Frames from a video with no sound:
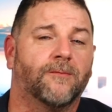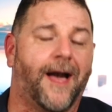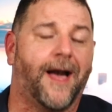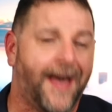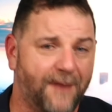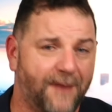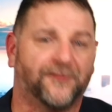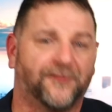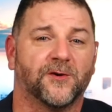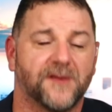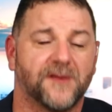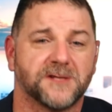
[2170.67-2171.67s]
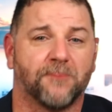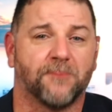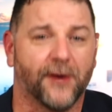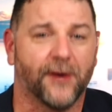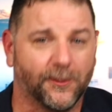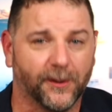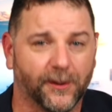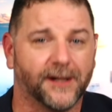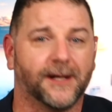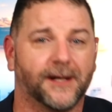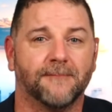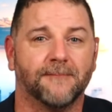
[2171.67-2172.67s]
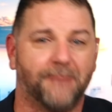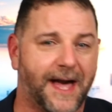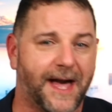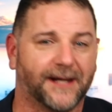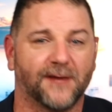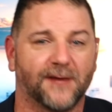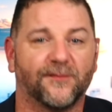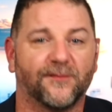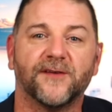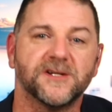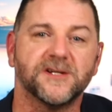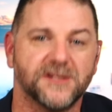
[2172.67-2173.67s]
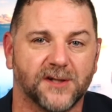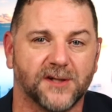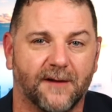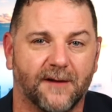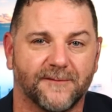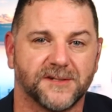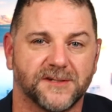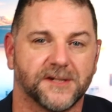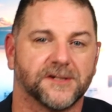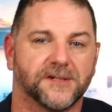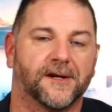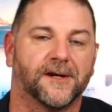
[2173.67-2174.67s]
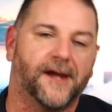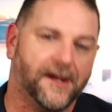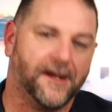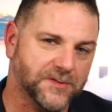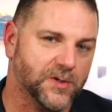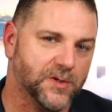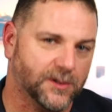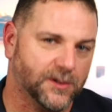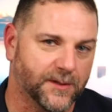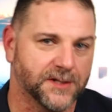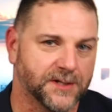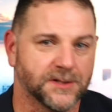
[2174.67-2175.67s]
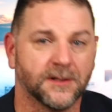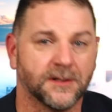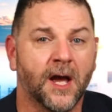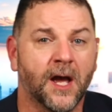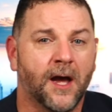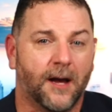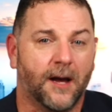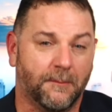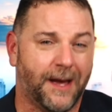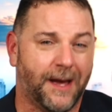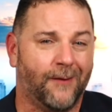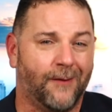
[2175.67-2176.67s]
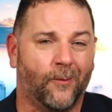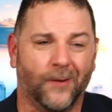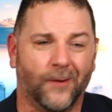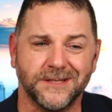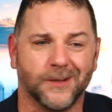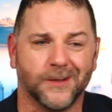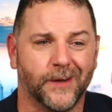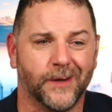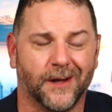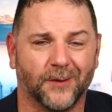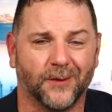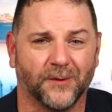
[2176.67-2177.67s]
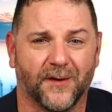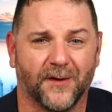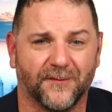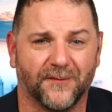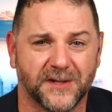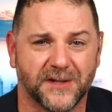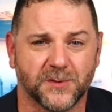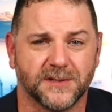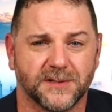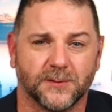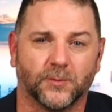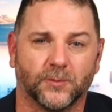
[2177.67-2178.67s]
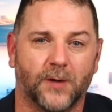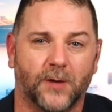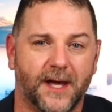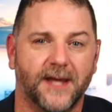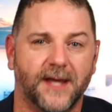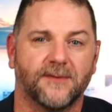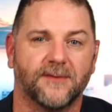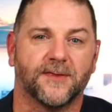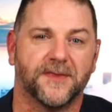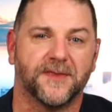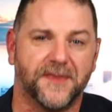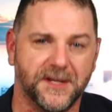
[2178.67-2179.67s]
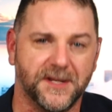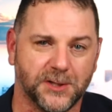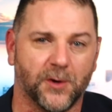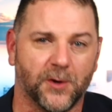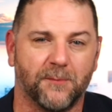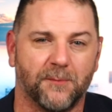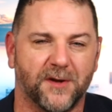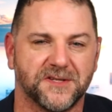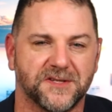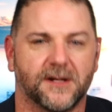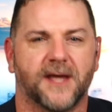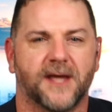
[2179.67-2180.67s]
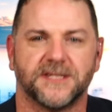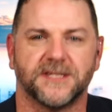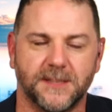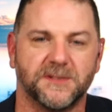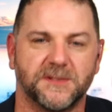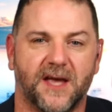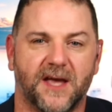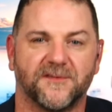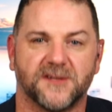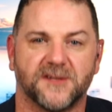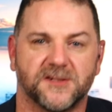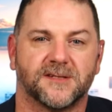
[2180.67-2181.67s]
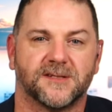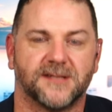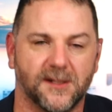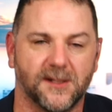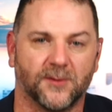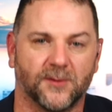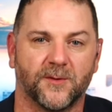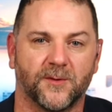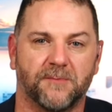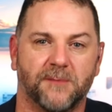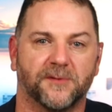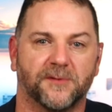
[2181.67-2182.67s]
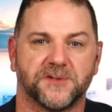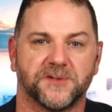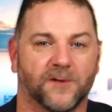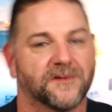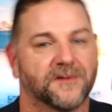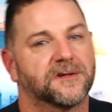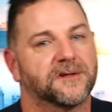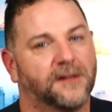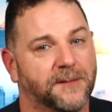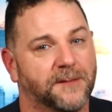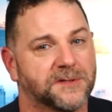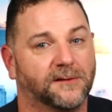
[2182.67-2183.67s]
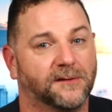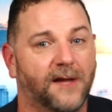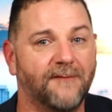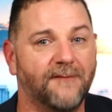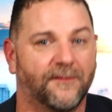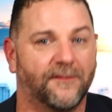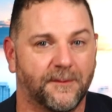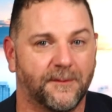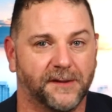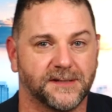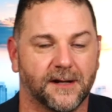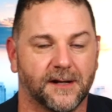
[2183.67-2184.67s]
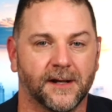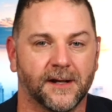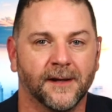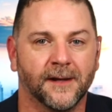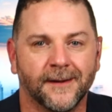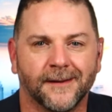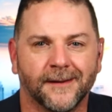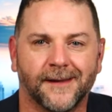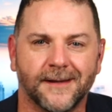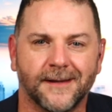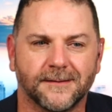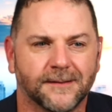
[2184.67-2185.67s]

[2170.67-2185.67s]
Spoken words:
after this break. We're going to come back and finish this conversation and answer our question about what's going on with our veterans and why this current president seems to have such a deal with people in service. Claims to love the military, yet